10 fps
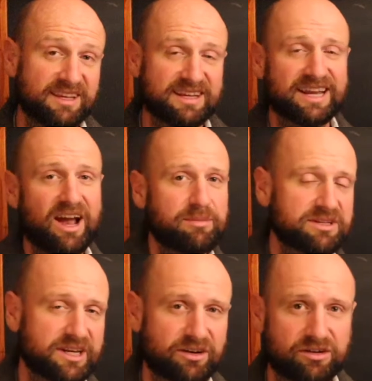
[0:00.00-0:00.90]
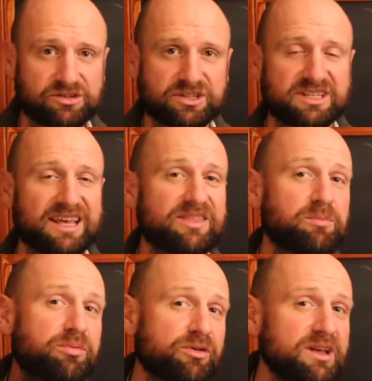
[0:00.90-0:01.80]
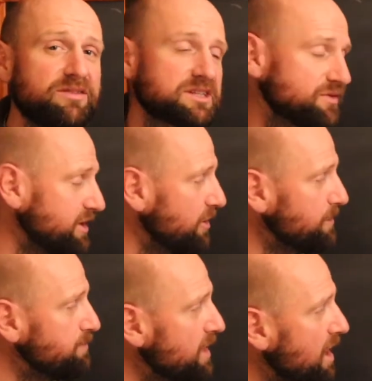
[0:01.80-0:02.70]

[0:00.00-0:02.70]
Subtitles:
G'day IB psychologist. In the previous video,